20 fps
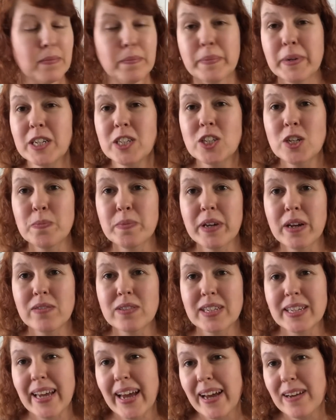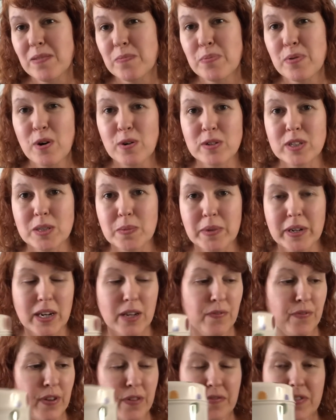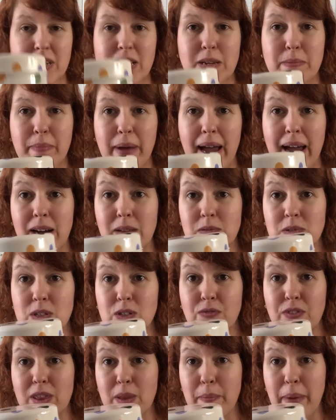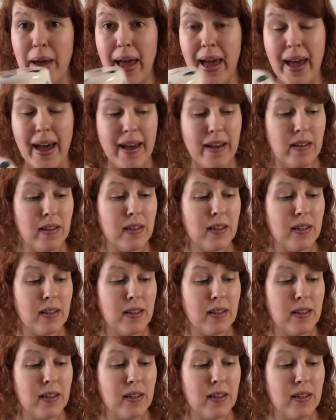But I should be able to get approximately £15 for the pair.